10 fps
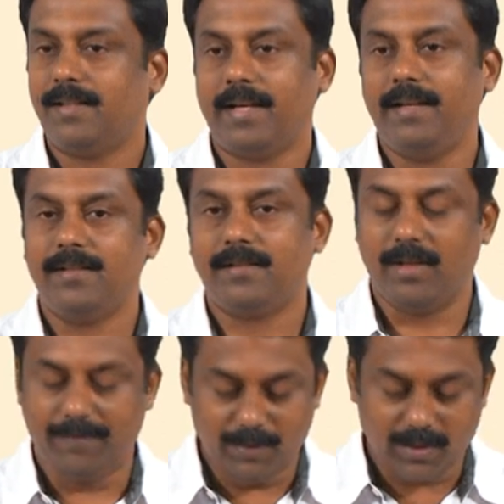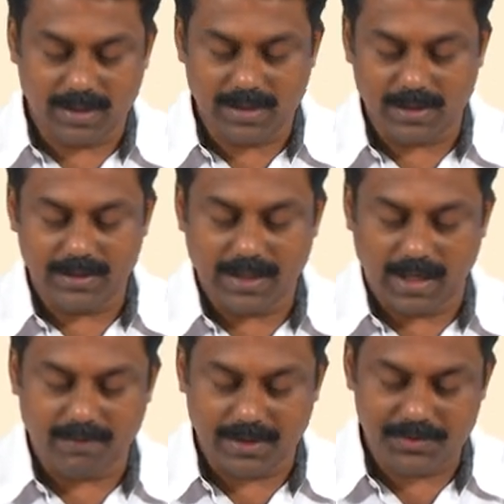Right? So if you look at uh, the
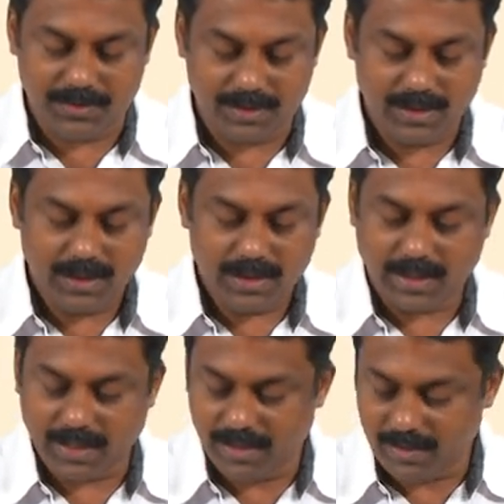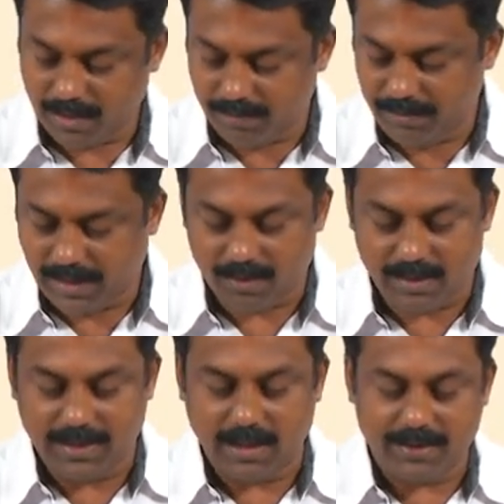average current, how do you
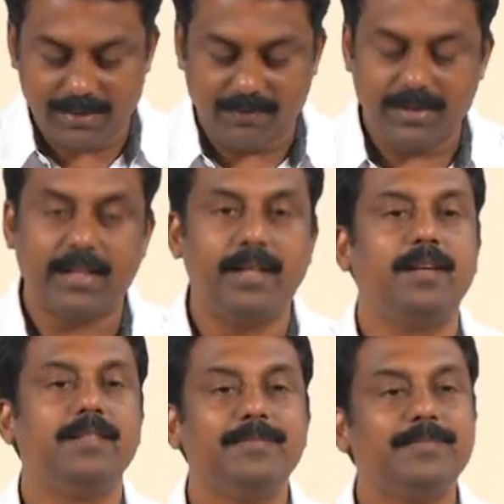calculate the average of the cycle?